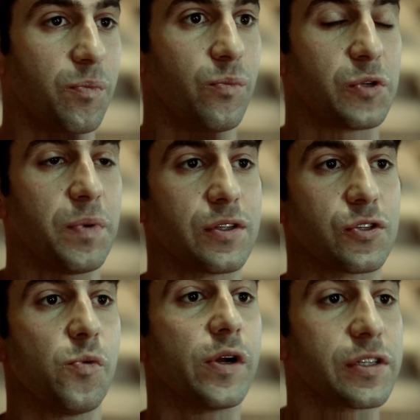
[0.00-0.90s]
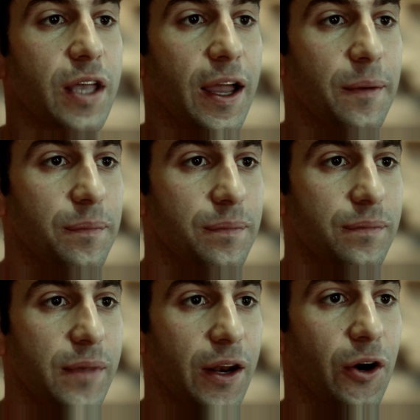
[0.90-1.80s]
We spend so much time
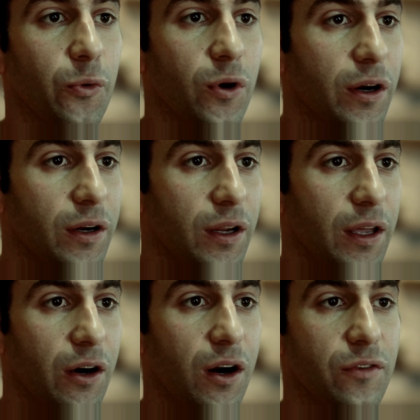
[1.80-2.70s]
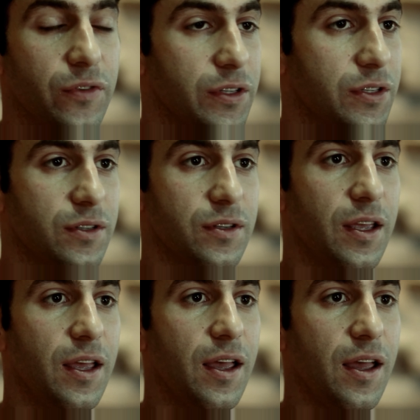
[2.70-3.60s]
in our work, in our office,
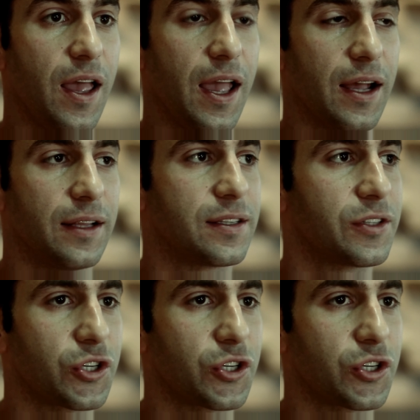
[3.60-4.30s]
and it's such a